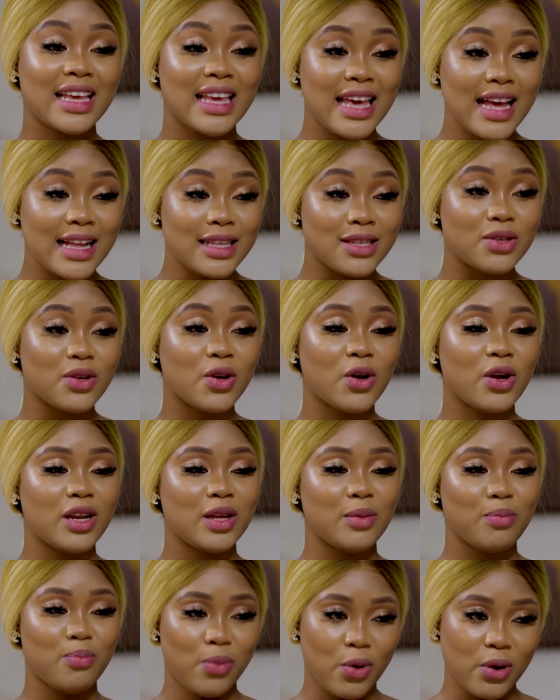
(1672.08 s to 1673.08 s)
Care to call
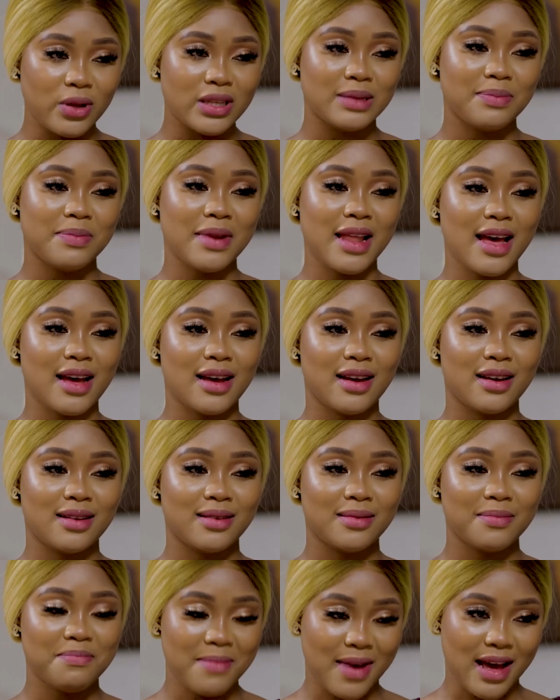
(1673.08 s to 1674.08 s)
him Pot Black,
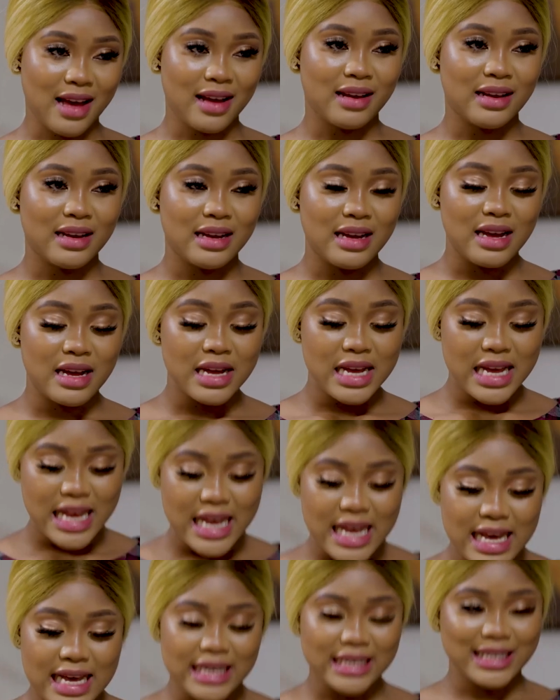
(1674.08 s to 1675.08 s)
Ma?
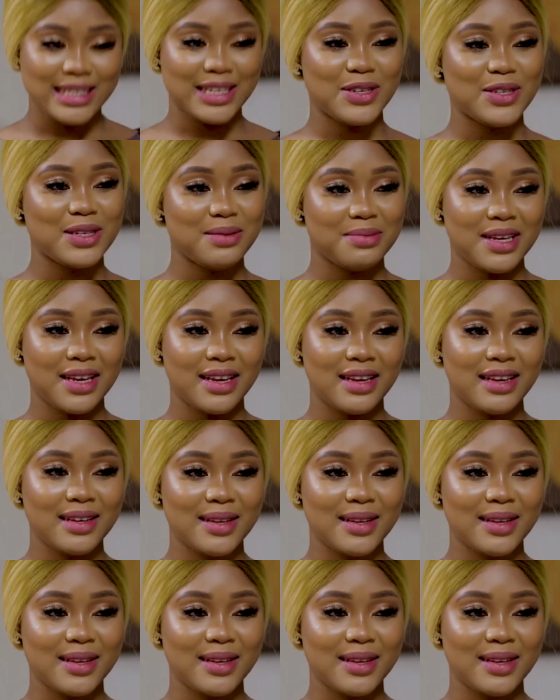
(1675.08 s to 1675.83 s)
Excuse me.